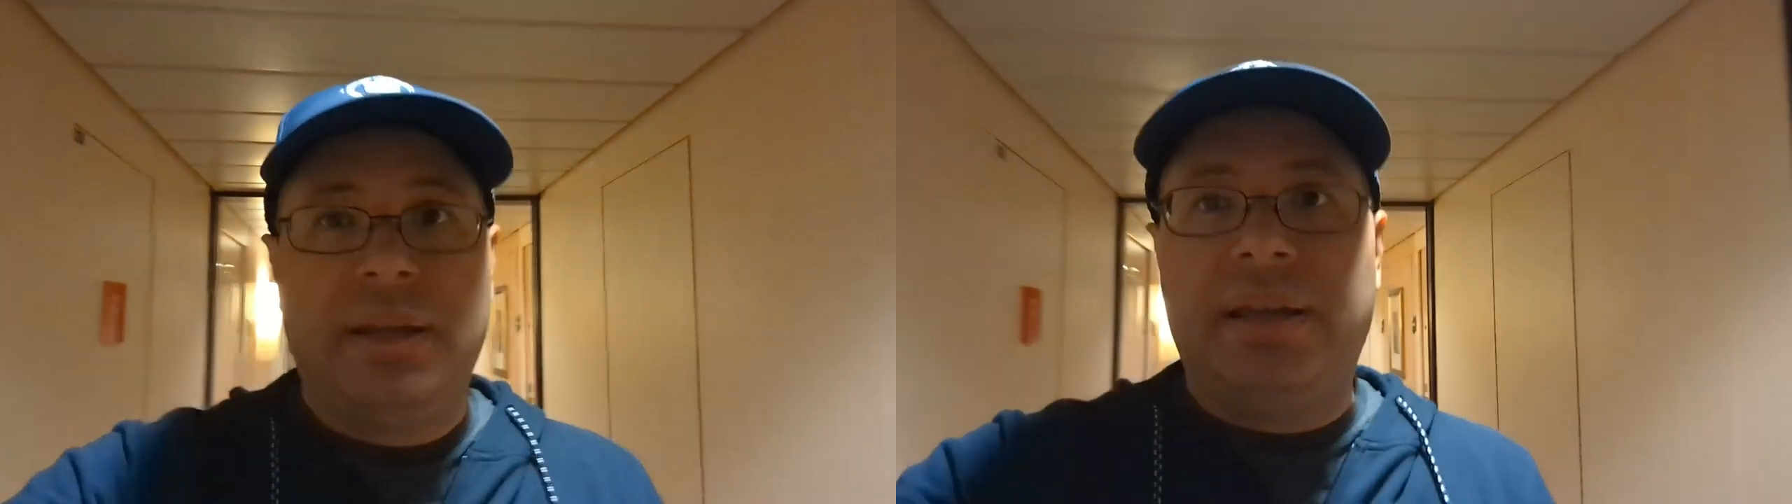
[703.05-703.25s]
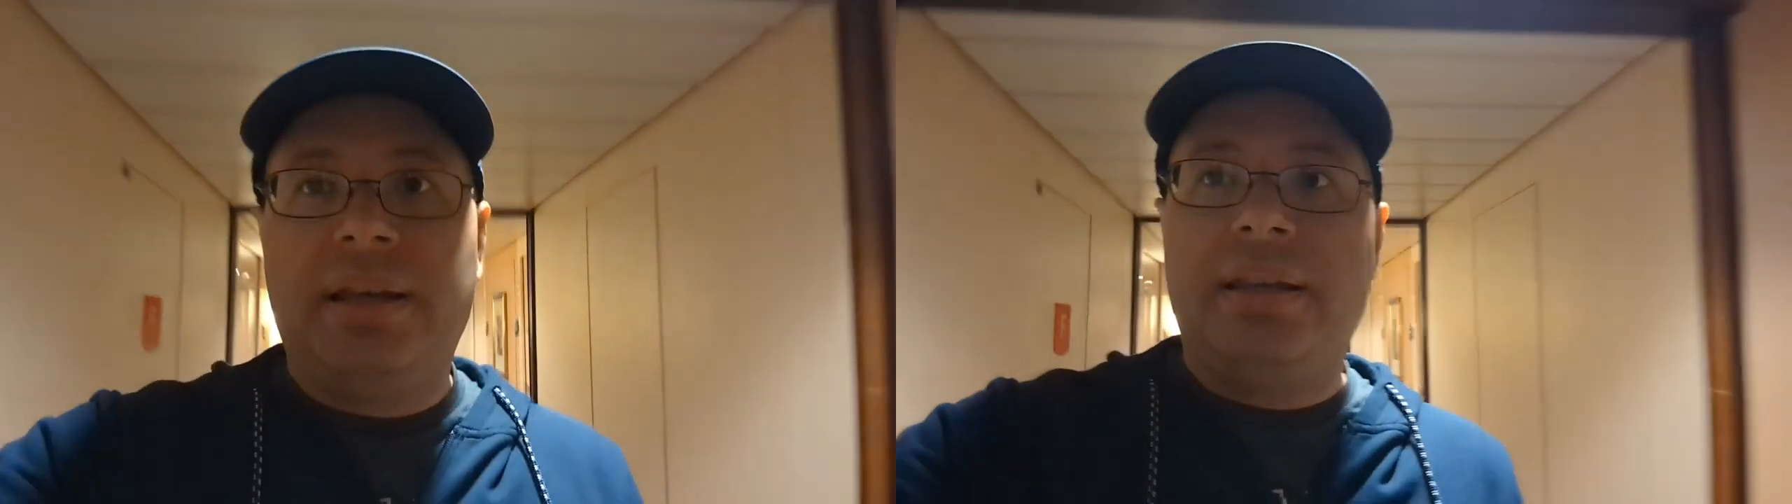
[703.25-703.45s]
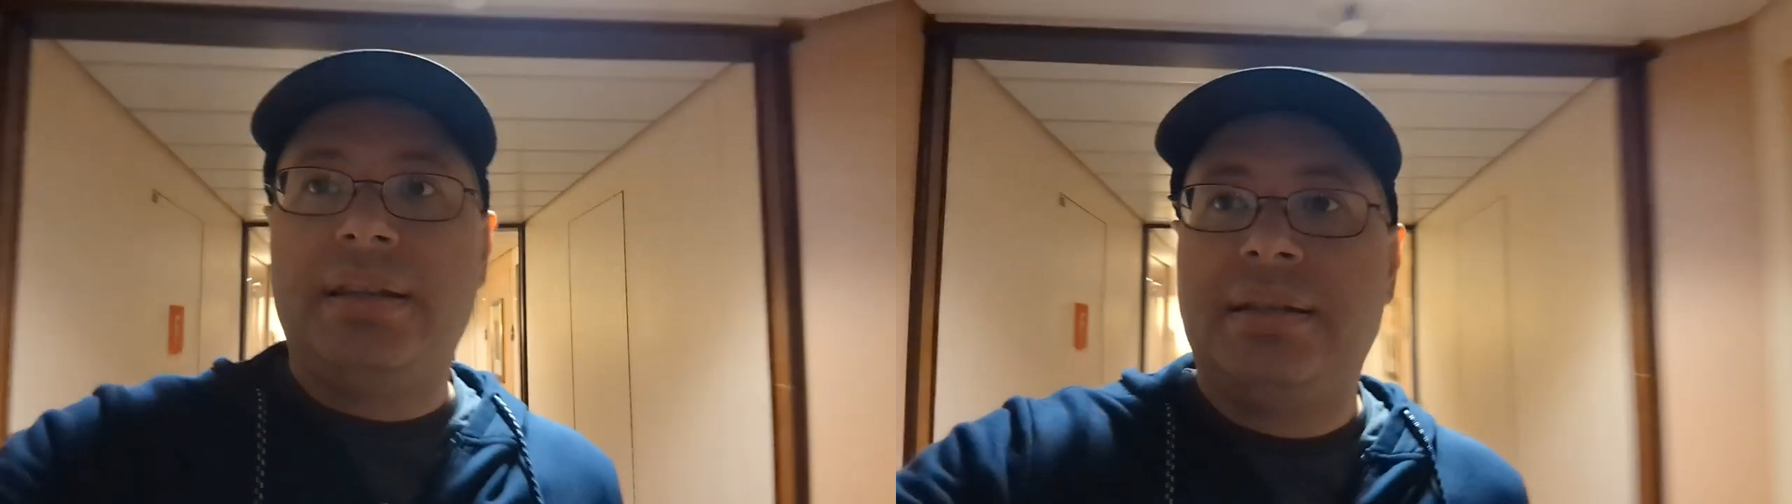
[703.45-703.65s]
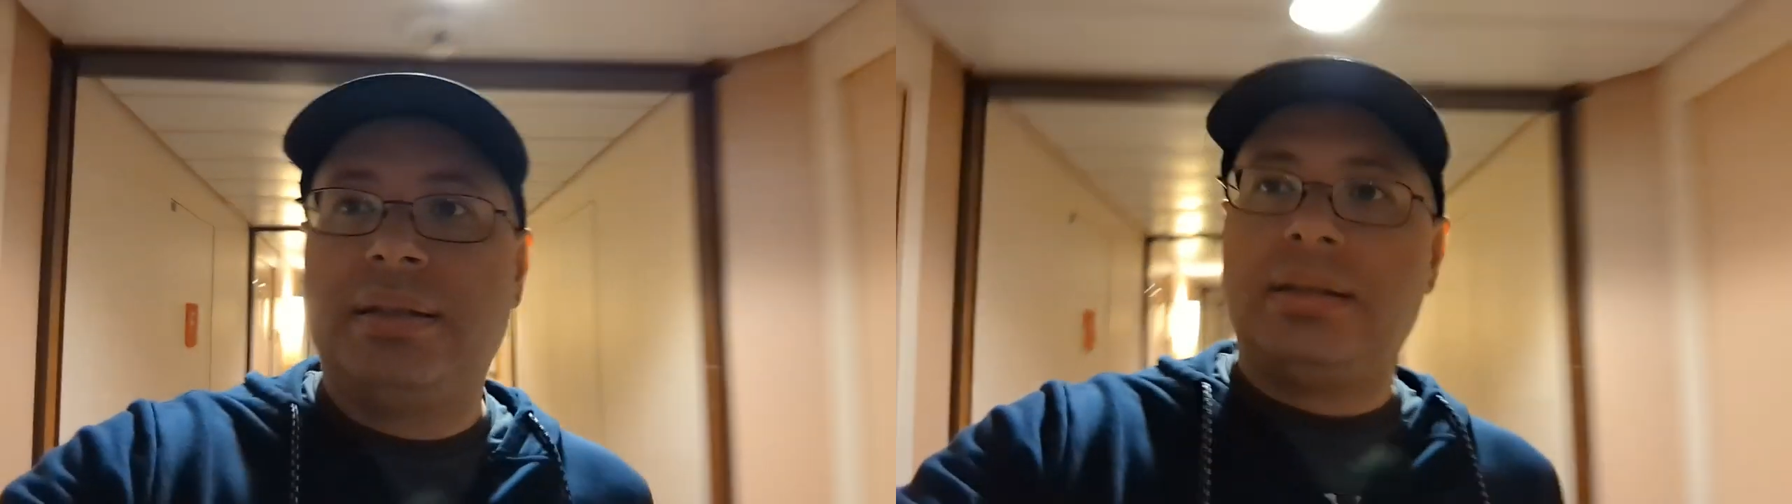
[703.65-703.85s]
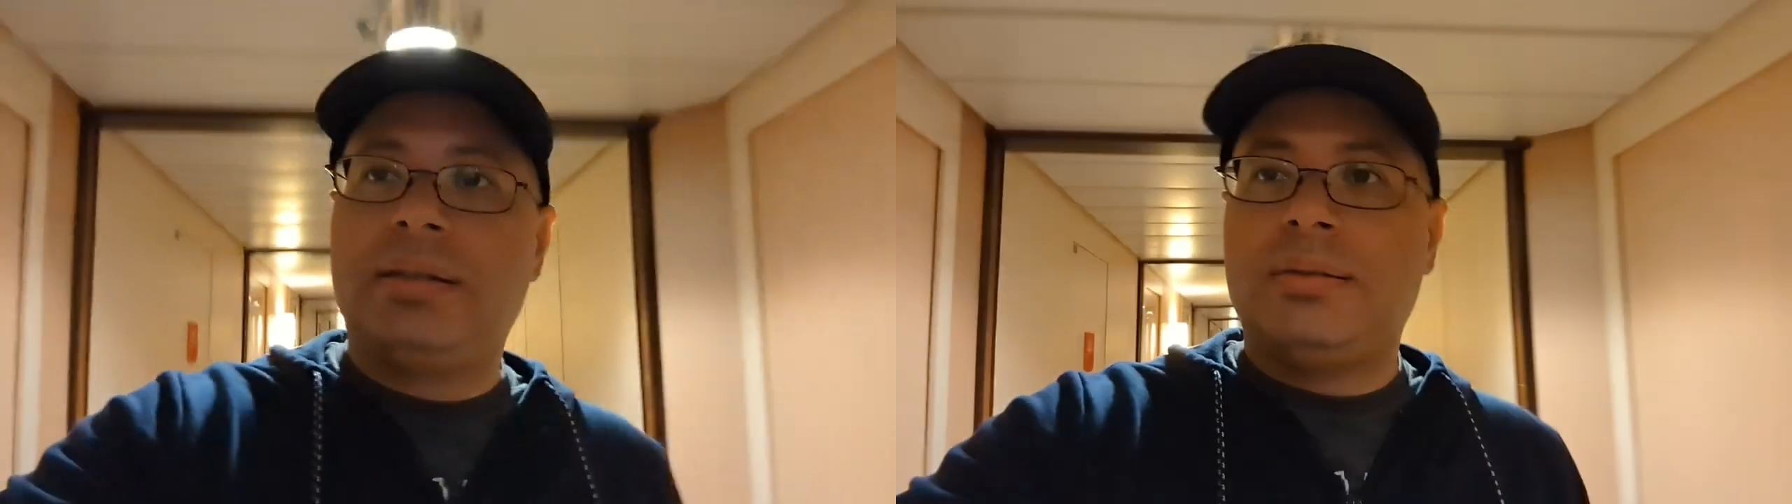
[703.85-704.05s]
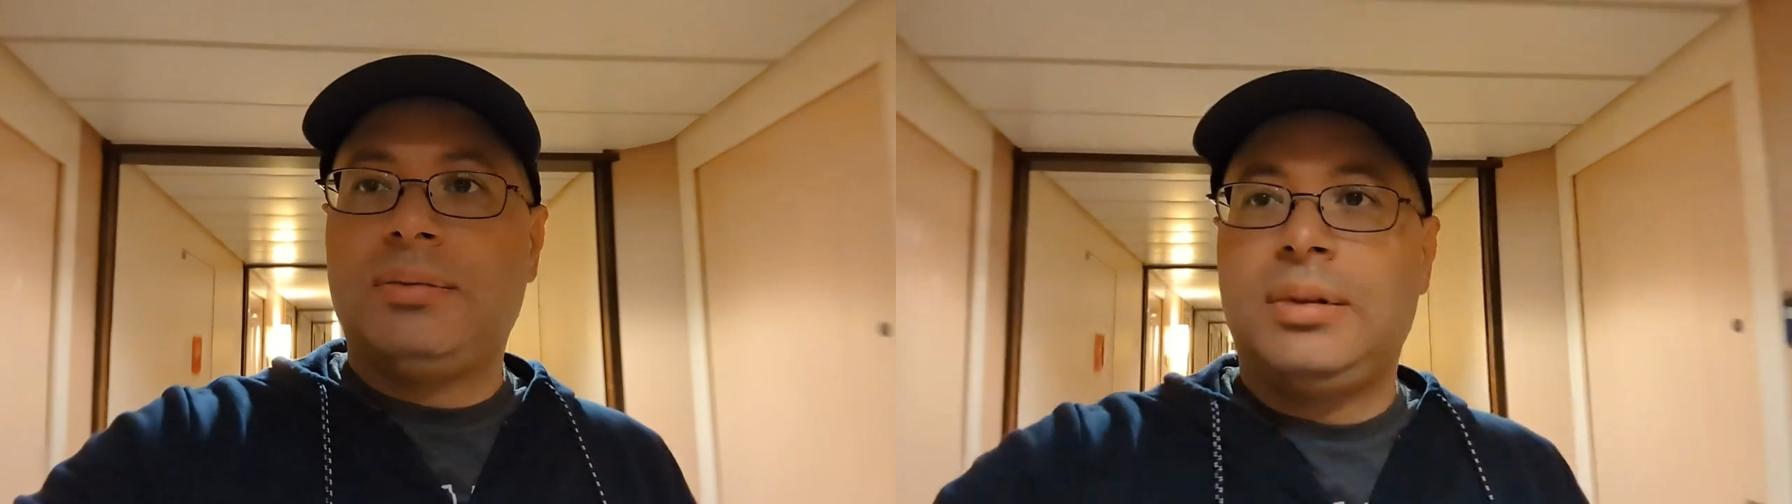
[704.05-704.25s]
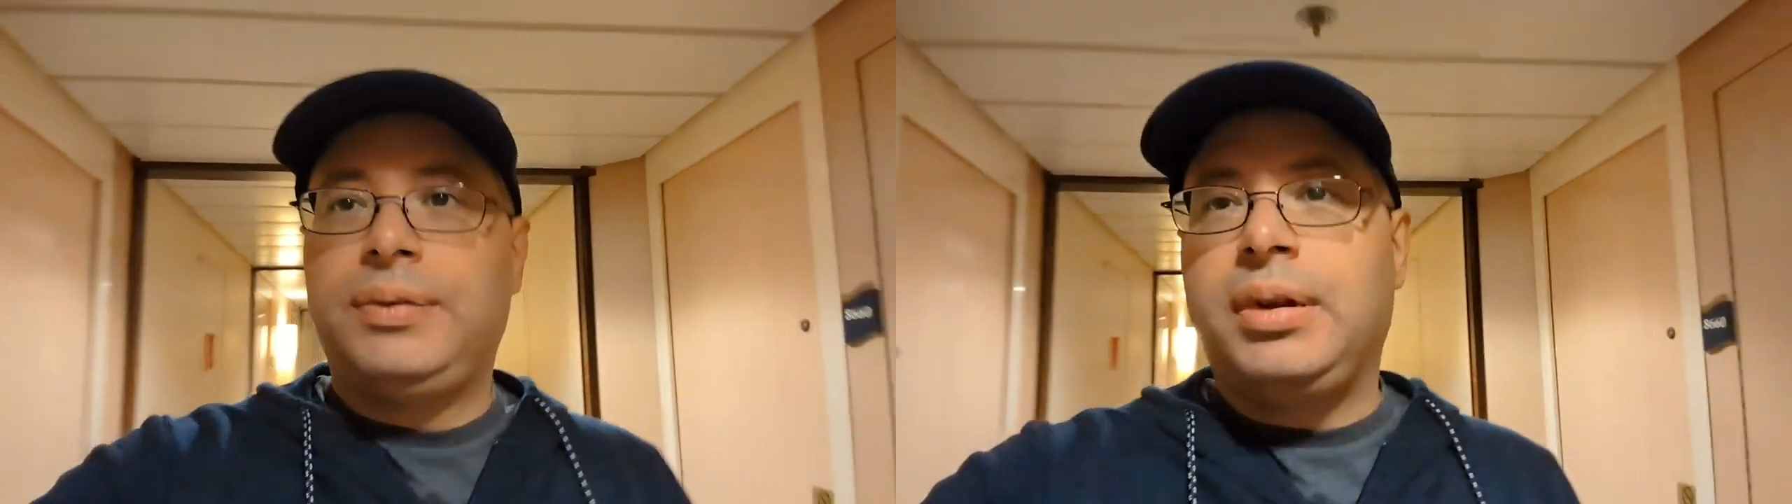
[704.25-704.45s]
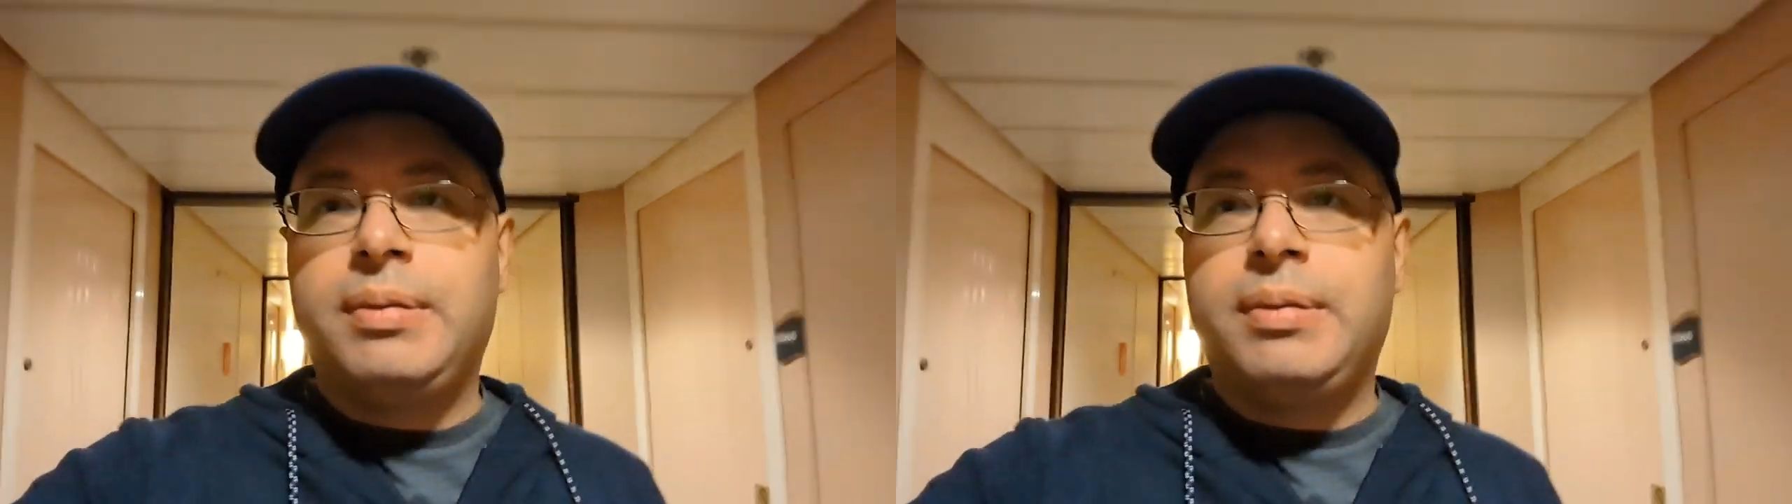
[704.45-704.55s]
it is roughly